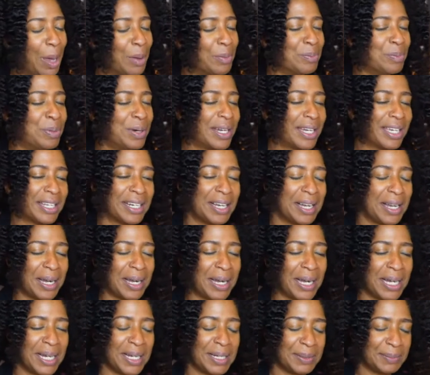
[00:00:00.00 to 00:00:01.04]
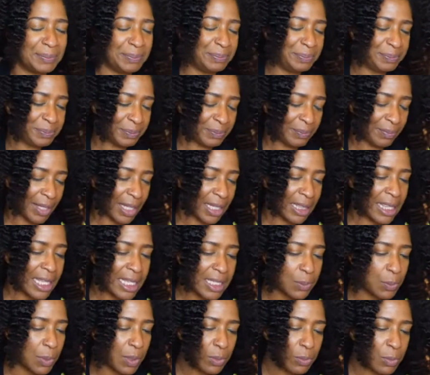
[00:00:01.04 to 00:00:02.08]
but um,
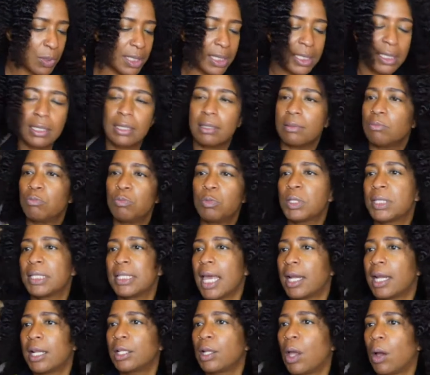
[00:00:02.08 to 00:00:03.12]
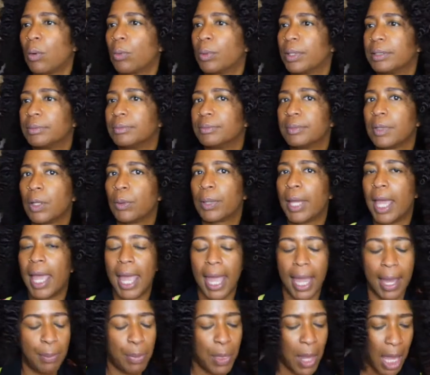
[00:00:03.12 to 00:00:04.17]
this one was was not a long one.
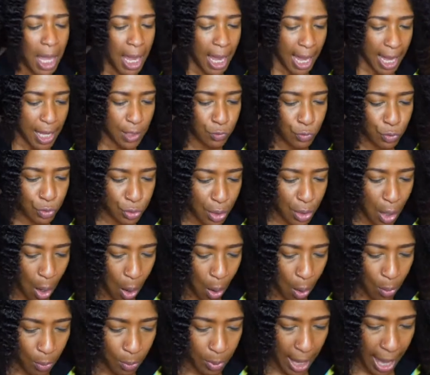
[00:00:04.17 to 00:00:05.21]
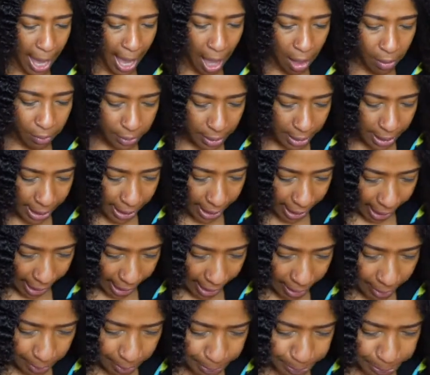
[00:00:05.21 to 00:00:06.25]
Okay, and so out the
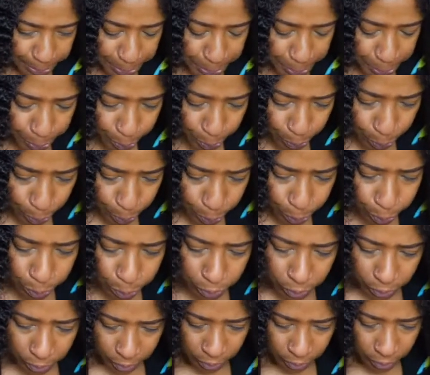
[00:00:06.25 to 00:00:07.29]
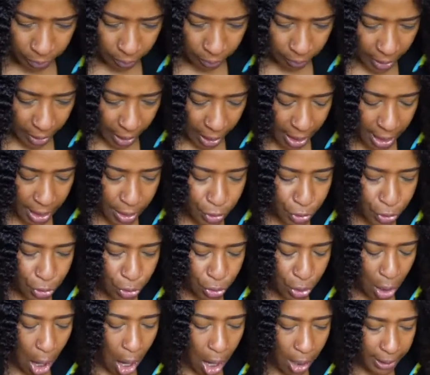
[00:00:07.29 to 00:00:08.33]
gate, it's
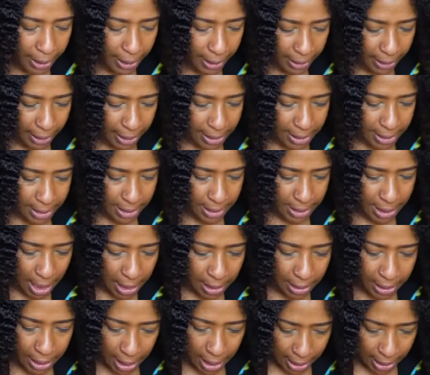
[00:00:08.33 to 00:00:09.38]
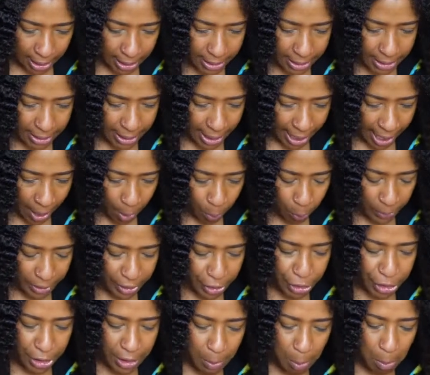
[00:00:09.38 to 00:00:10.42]
talking, it's telling us that we
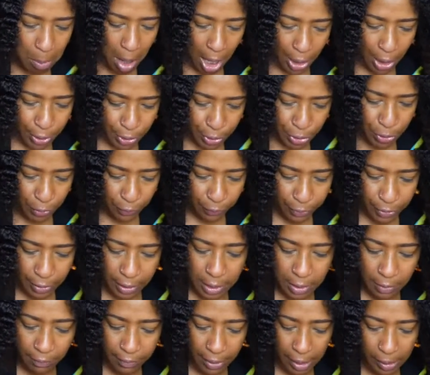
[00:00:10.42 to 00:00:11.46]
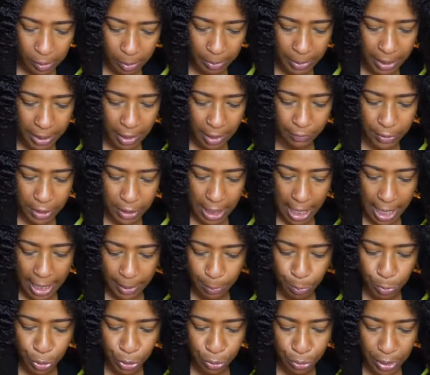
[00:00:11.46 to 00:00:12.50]
should monitor for the development of
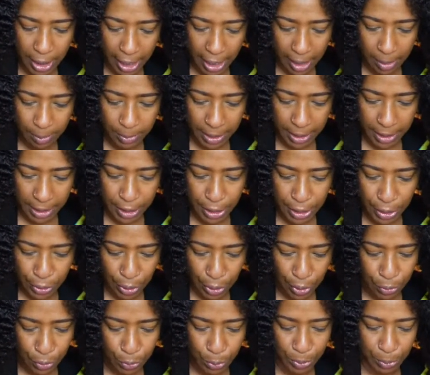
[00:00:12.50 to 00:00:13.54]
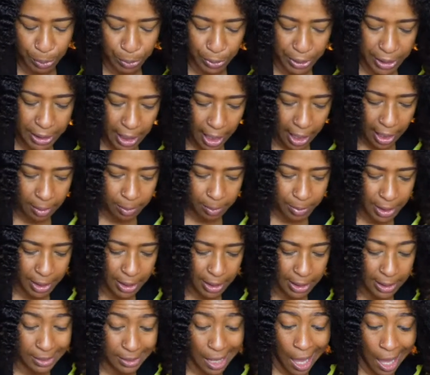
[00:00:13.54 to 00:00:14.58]
type two diabetes in those with
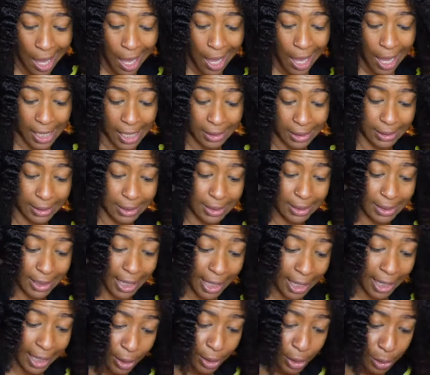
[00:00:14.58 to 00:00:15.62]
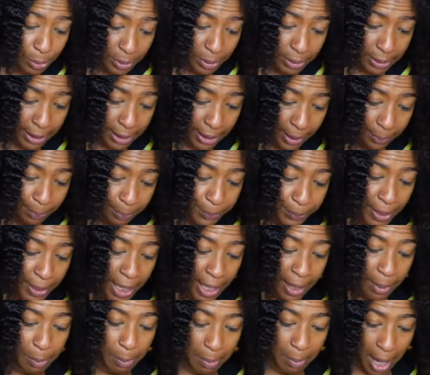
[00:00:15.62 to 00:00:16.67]
prediabetes at least annually,
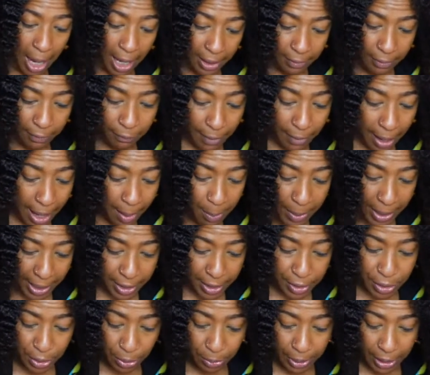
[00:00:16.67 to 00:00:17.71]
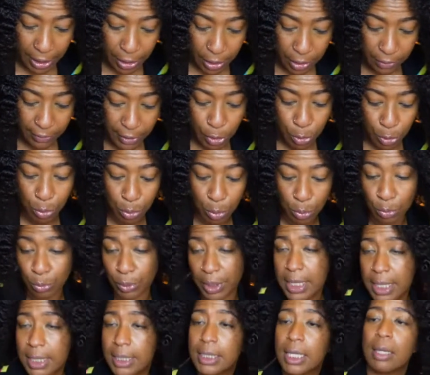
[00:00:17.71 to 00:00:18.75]
modify based on individual
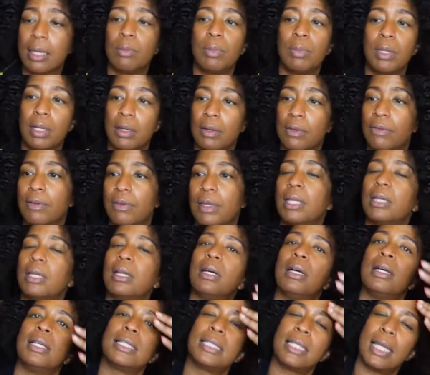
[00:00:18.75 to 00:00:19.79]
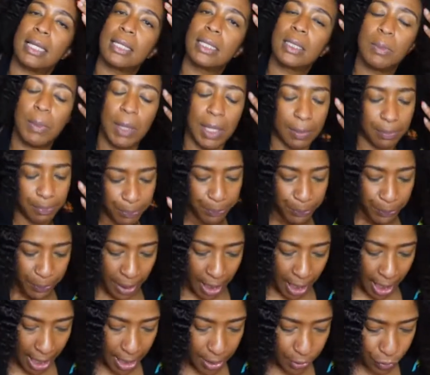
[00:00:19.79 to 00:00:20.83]
risk and benefit assessment,
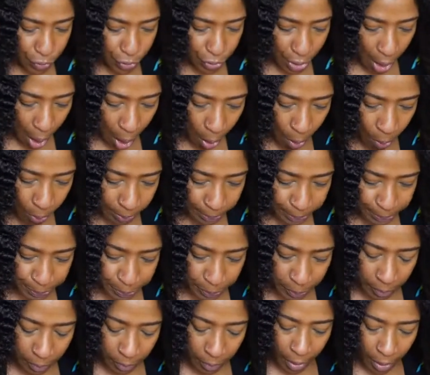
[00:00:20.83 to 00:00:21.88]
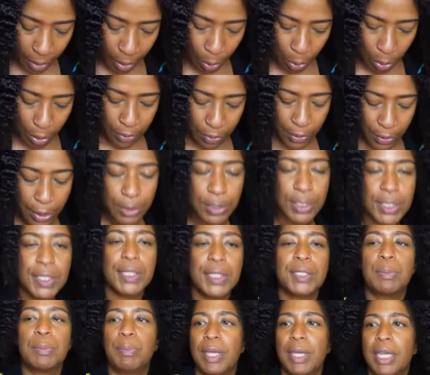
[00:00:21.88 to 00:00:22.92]
and so. There's
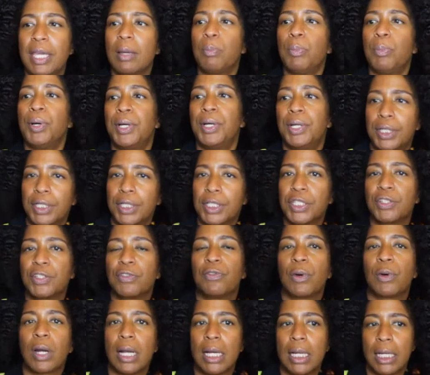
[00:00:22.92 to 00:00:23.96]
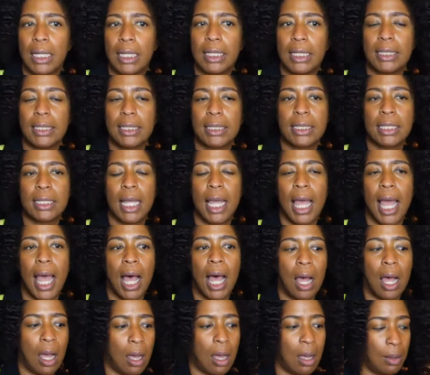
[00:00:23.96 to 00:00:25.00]
this big push for us
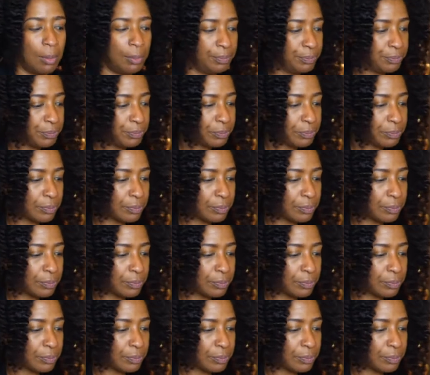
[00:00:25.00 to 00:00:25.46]
um,